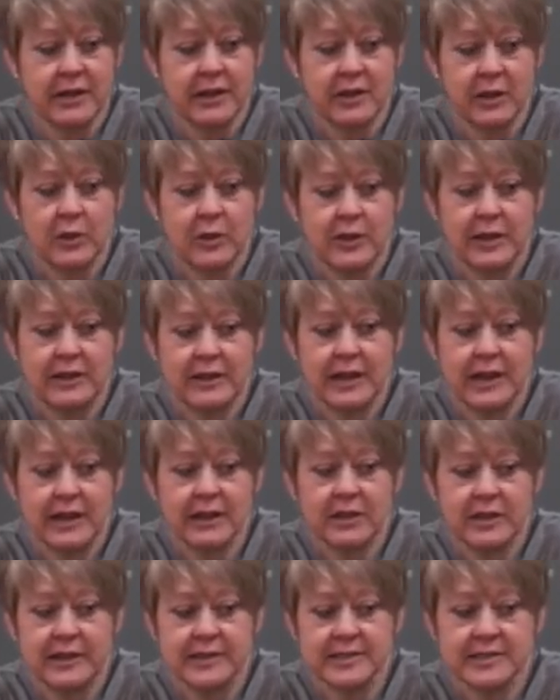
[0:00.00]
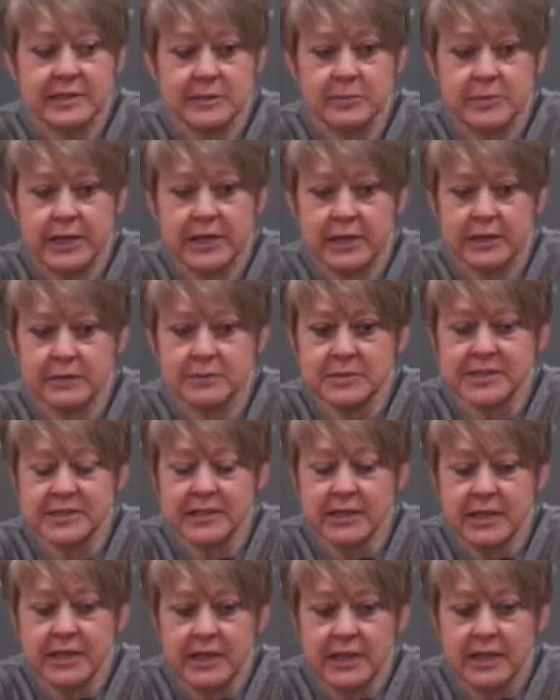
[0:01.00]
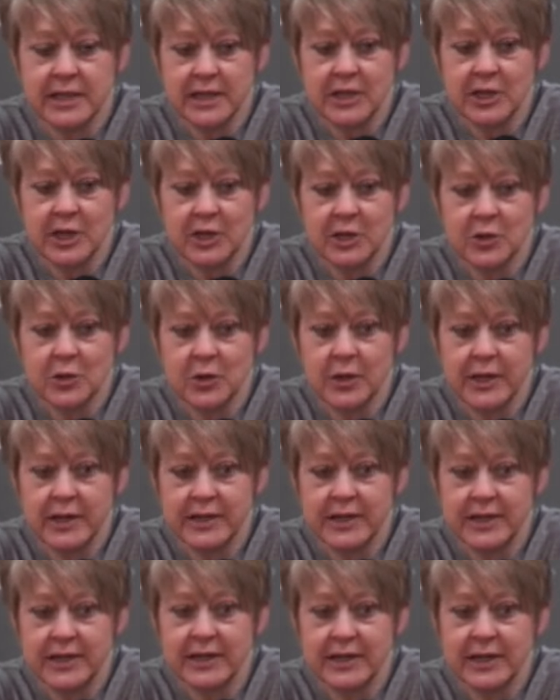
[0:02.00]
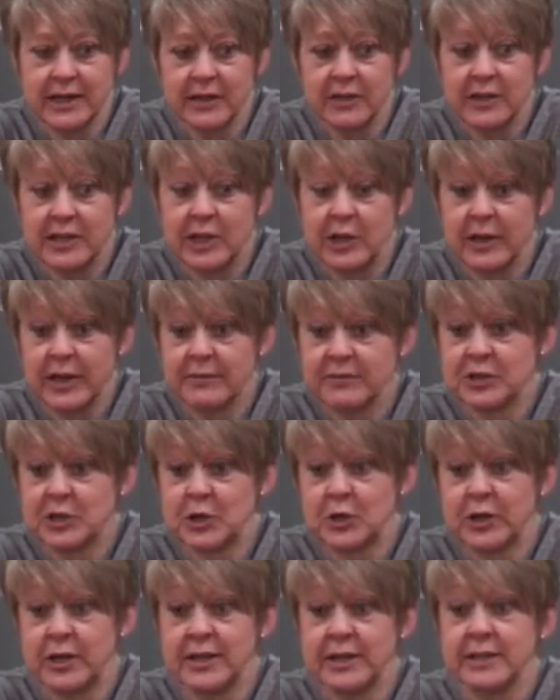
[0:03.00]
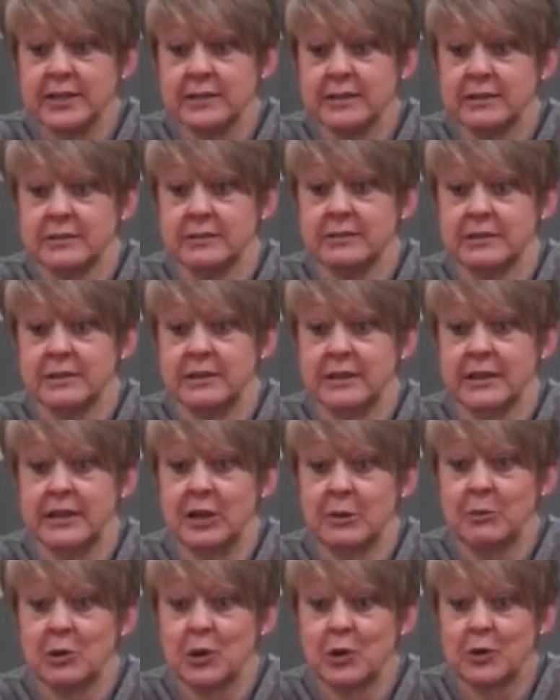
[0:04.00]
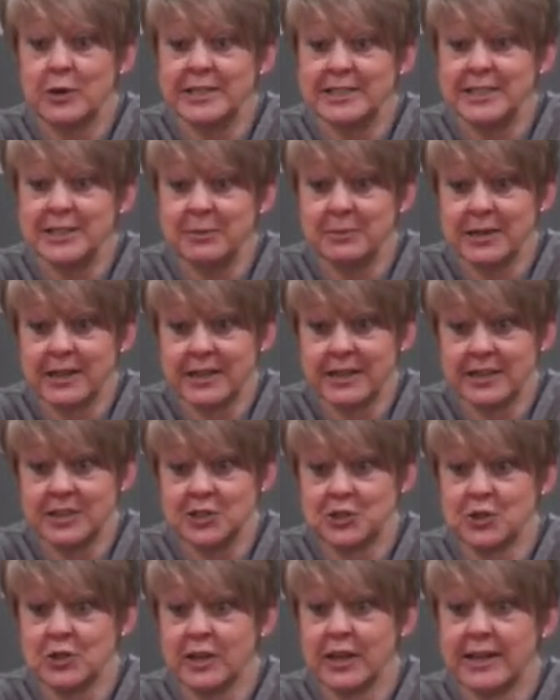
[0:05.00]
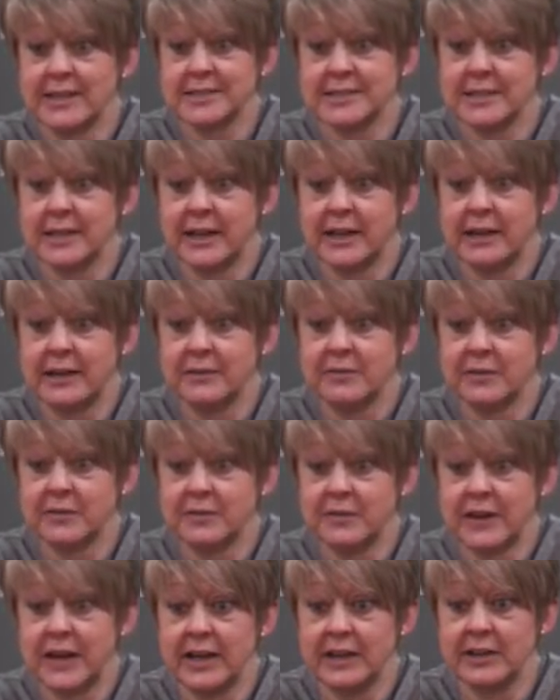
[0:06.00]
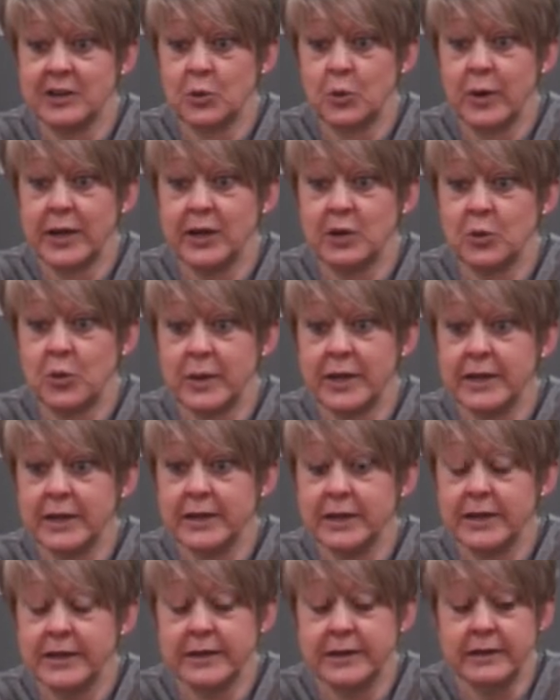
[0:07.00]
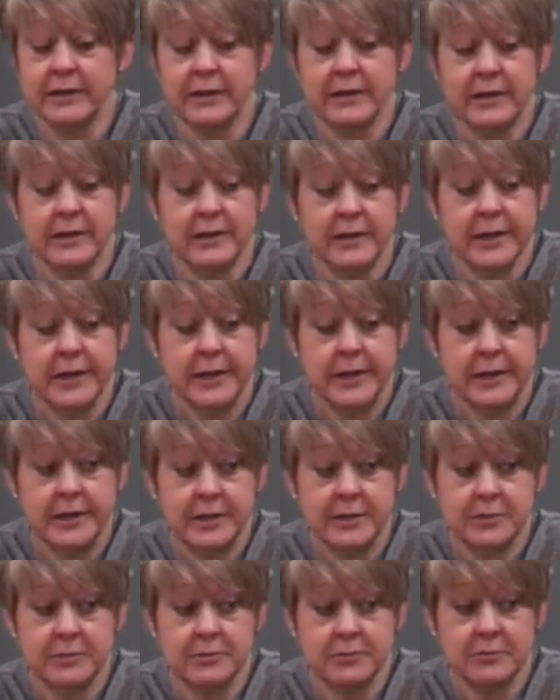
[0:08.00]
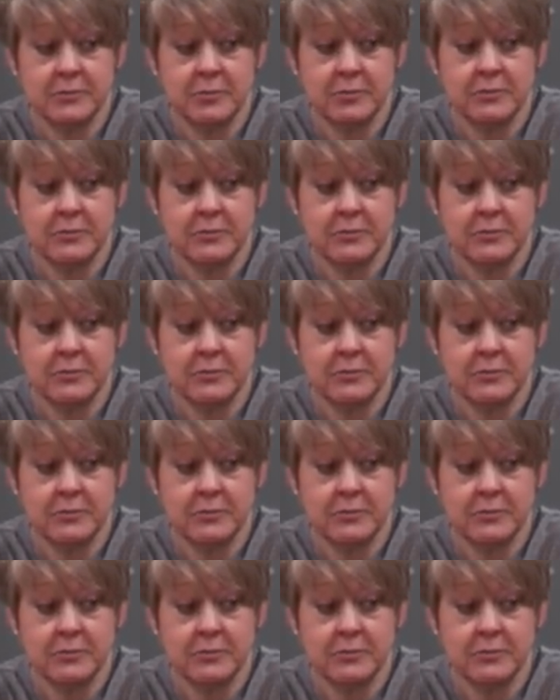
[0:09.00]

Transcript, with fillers: the thing that I think sometimes, you know, again, I think you have to credit the number three team in the country last night for finding a way to win, and um,